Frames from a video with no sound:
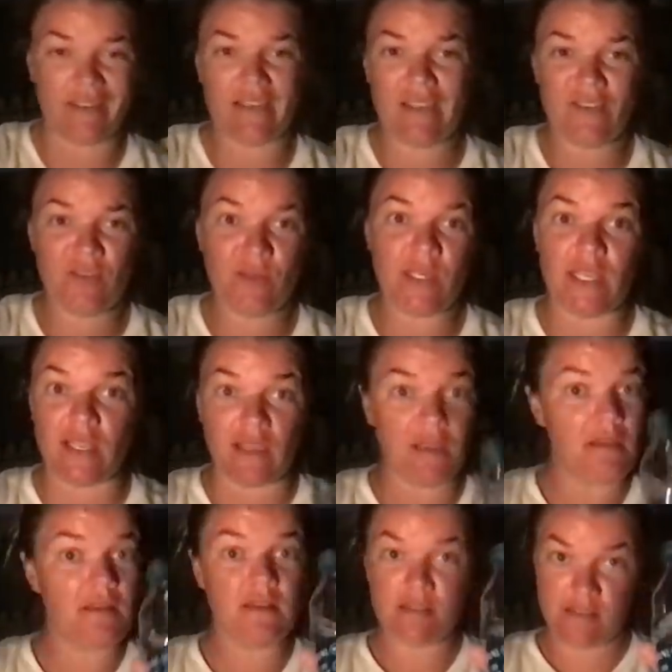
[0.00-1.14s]
everybody,
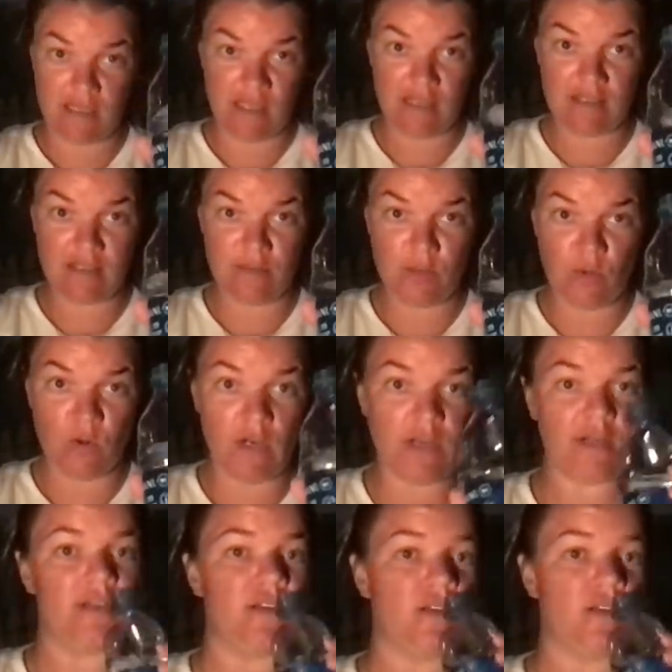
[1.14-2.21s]
take a sip of water.